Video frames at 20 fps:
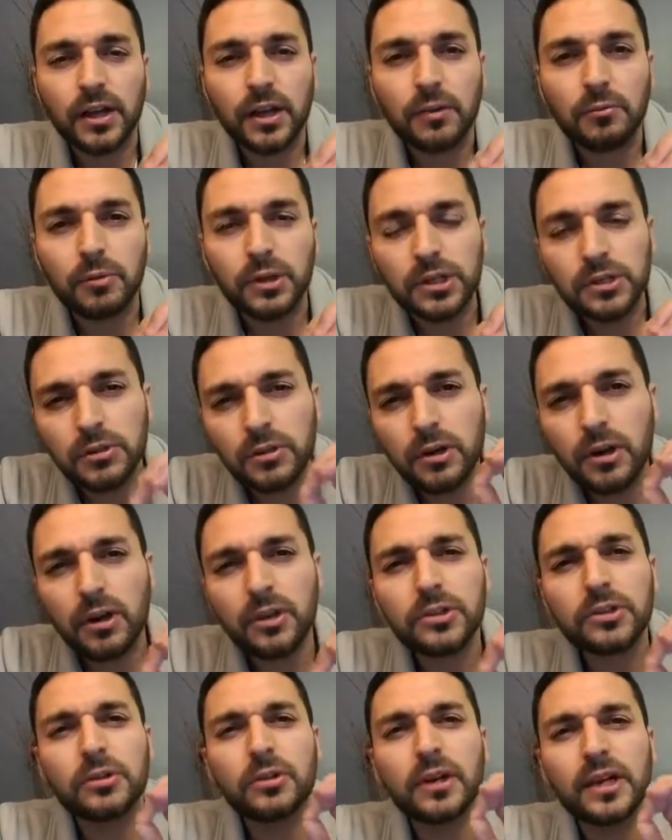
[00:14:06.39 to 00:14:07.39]
And when you
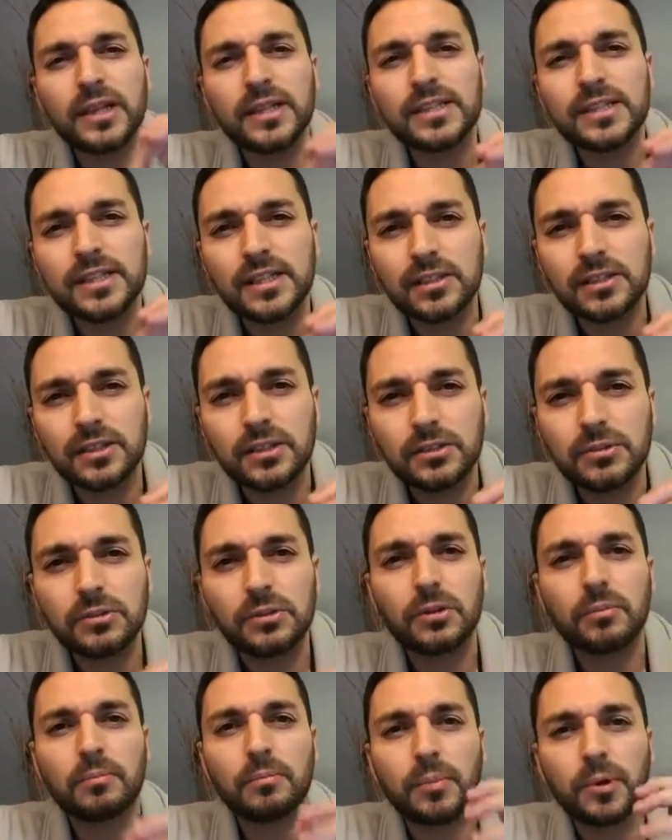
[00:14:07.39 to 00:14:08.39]
learn to listen to
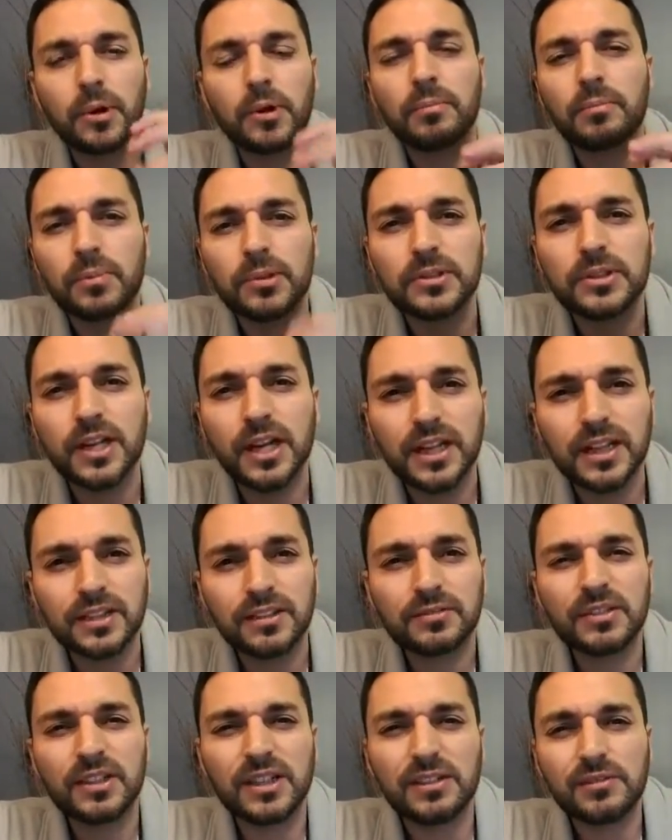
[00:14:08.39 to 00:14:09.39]
your purpose, like
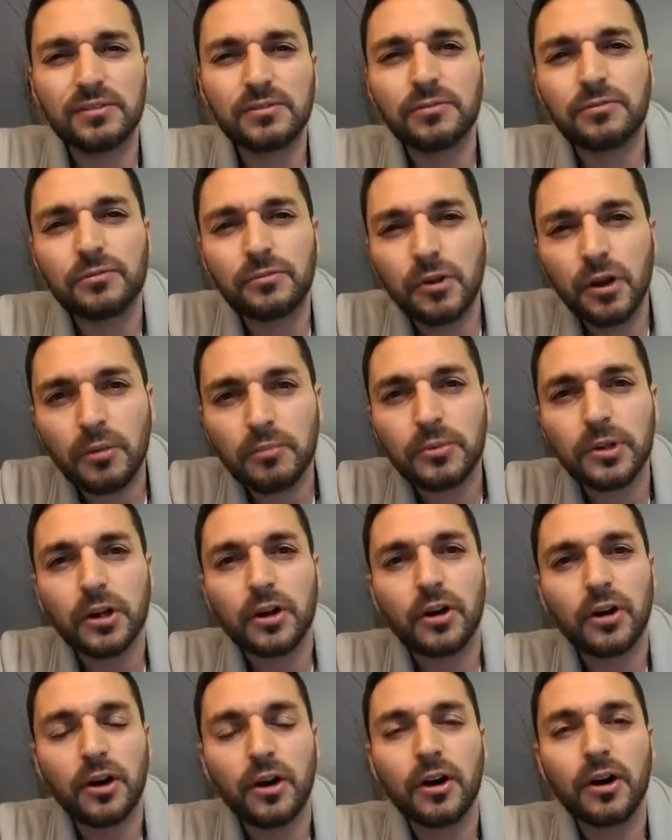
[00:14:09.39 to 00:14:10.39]
from your
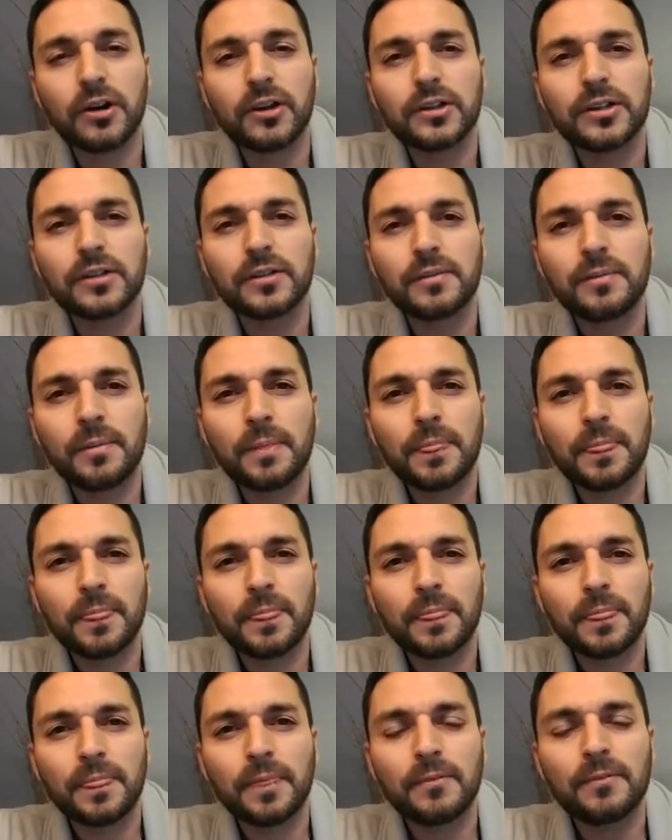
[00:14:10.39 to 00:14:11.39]
heart,
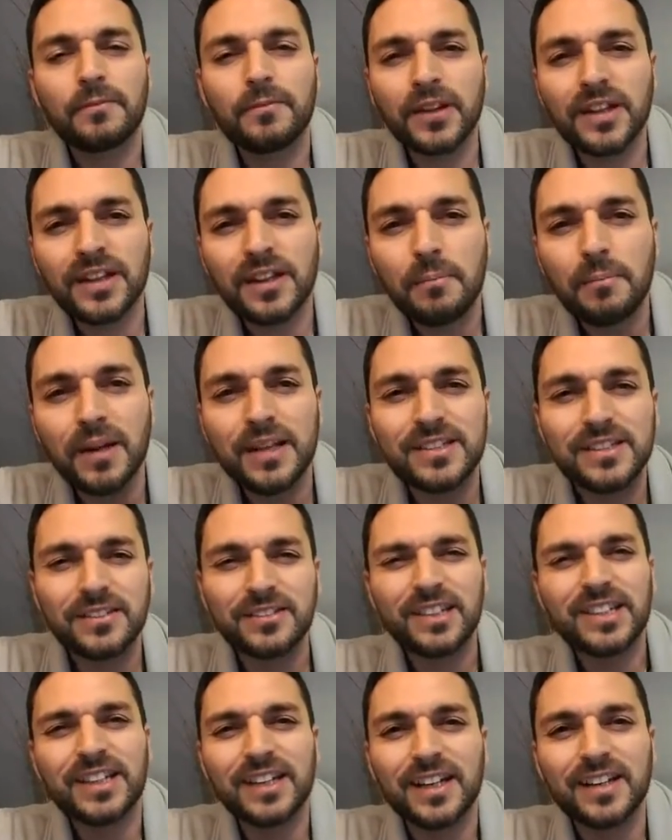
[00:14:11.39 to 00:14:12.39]
the thing that makes you
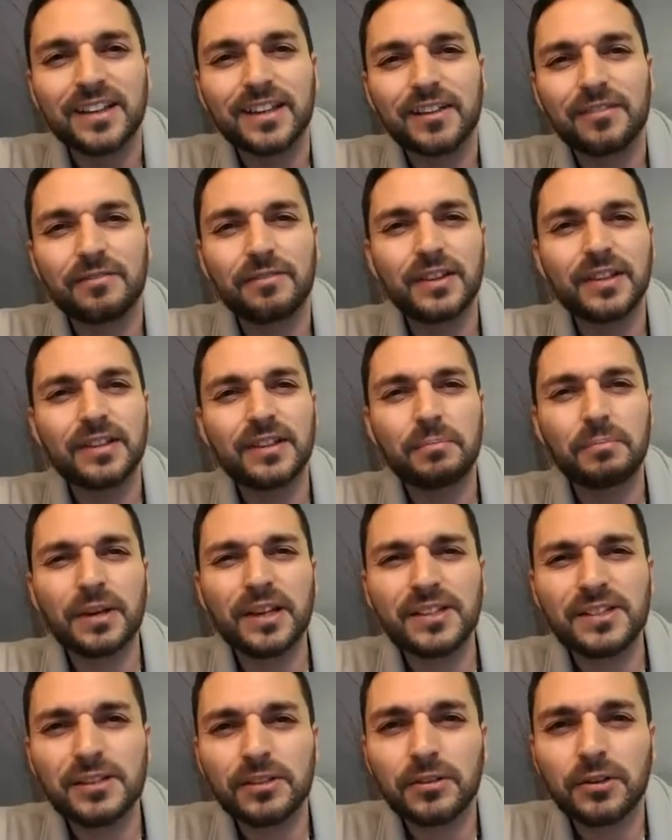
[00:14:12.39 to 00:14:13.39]
tick, the thing that
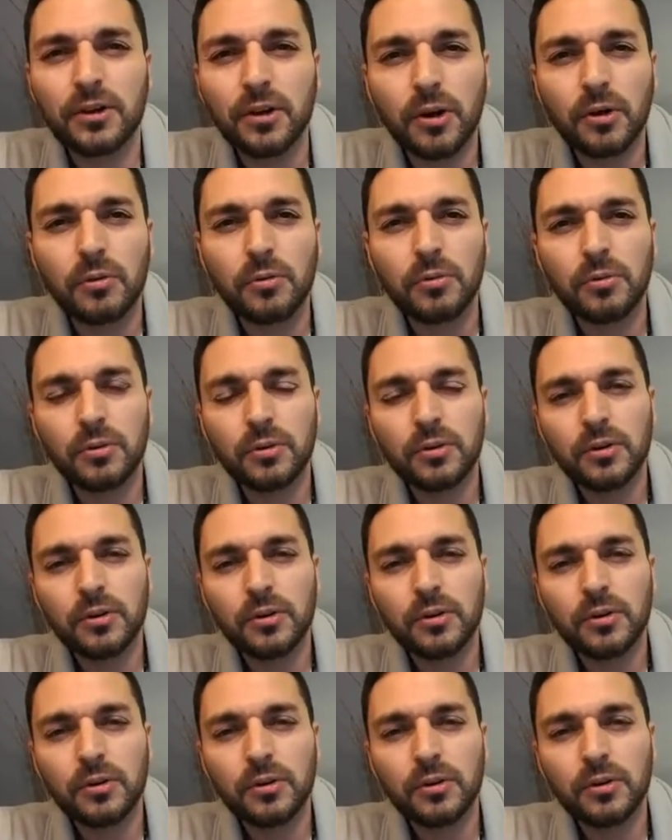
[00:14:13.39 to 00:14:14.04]
makes you go,